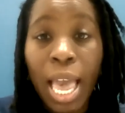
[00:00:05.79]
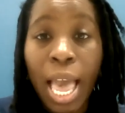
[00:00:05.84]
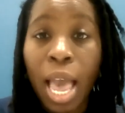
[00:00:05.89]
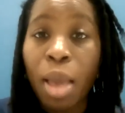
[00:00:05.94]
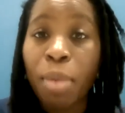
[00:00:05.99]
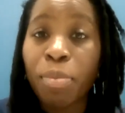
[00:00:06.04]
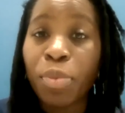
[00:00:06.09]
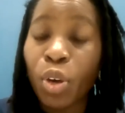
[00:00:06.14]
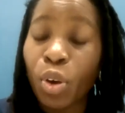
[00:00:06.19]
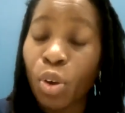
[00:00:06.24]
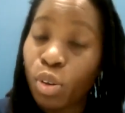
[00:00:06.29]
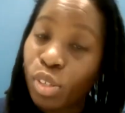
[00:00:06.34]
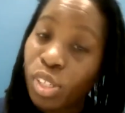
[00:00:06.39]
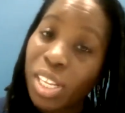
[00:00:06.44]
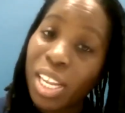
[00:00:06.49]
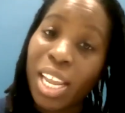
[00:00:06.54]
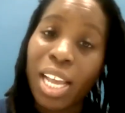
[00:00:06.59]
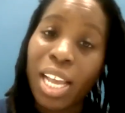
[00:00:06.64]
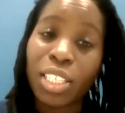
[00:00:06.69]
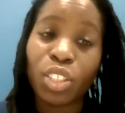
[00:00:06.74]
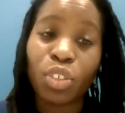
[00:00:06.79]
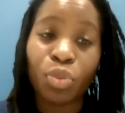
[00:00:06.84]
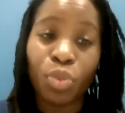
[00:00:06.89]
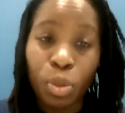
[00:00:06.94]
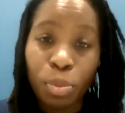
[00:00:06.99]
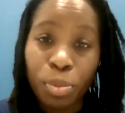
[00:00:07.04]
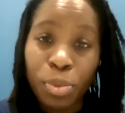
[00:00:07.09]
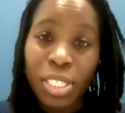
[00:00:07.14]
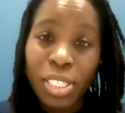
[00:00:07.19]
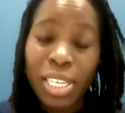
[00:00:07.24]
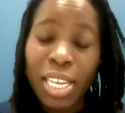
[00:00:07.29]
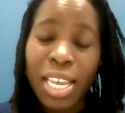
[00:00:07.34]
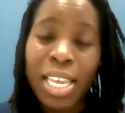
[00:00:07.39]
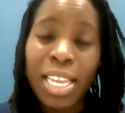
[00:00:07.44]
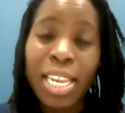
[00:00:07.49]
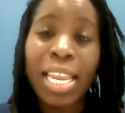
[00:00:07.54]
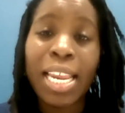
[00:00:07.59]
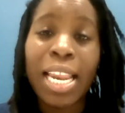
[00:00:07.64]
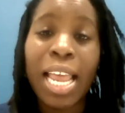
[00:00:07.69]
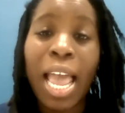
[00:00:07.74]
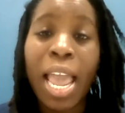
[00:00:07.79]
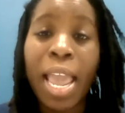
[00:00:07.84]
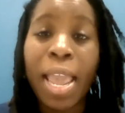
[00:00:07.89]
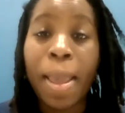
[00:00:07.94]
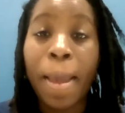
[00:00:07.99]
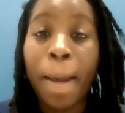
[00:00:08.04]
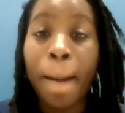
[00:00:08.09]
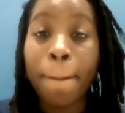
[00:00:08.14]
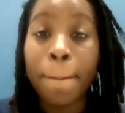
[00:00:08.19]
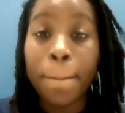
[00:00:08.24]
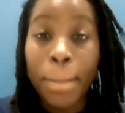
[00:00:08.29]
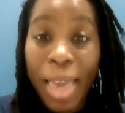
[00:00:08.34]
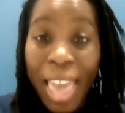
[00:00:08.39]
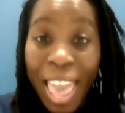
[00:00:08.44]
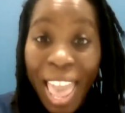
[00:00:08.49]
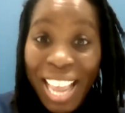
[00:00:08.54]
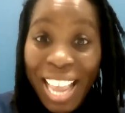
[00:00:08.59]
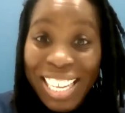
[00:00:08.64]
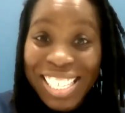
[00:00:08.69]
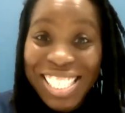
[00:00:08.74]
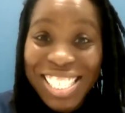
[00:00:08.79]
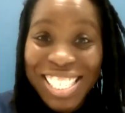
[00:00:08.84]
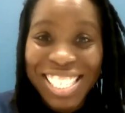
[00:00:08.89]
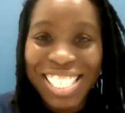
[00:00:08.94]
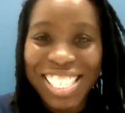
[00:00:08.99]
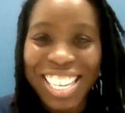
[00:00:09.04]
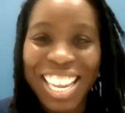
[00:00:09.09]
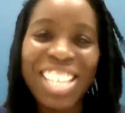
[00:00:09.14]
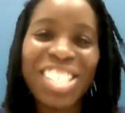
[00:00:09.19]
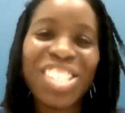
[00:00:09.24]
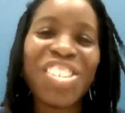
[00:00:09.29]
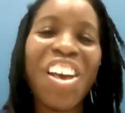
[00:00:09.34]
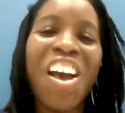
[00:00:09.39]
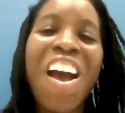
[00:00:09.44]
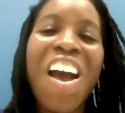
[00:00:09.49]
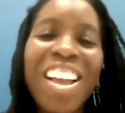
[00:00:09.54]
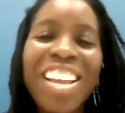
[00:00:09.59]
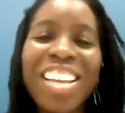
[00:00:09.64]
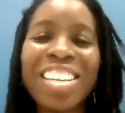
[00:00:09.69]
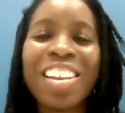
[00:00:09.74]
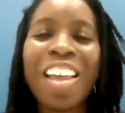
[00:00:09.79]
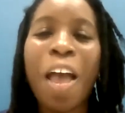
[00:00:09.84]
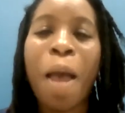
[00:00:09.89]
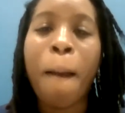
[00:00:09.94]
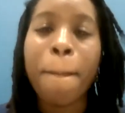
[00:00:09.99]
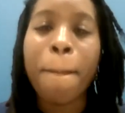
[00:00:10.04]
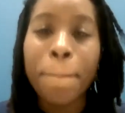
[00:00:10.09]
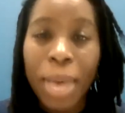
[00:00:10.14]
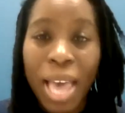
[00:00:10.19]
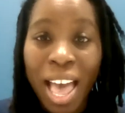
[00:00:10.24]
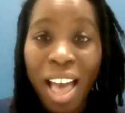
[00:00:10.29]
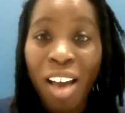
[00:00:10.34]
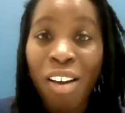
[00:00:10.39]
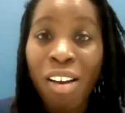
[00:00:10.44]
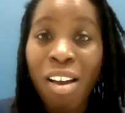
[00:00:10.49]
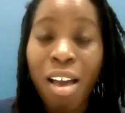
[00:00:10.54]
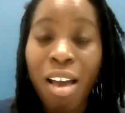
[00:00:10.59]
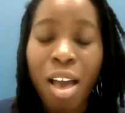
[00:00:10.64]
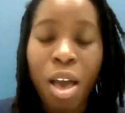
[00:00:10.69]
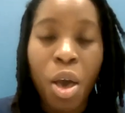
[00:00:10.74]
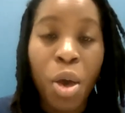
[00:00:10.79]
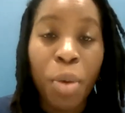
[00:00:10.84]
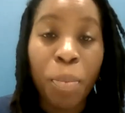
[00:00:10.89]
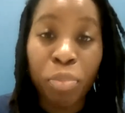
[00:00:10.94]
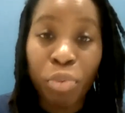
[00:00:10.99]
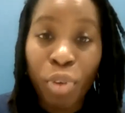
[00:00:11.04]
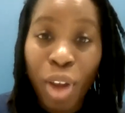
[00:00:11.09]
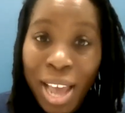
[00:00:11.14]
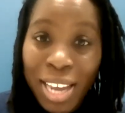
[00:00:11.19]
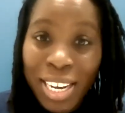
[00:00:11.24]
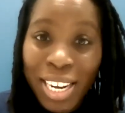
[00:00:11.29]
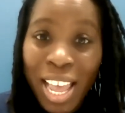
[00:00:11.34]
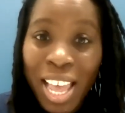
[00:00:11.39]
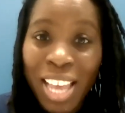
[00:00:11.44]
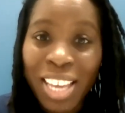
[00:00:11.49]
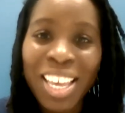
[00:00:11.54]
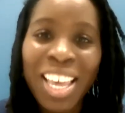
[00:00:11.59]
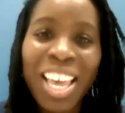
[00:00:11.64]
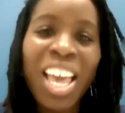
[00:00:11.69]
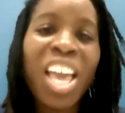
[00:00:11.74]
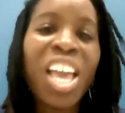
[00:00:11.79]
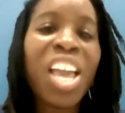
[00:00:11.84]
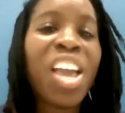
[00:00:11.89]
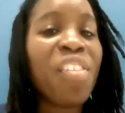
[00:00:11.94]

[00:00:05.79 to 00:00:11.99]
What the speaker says: I'm your host, Ayasha Roberson, and I am back today talking about a product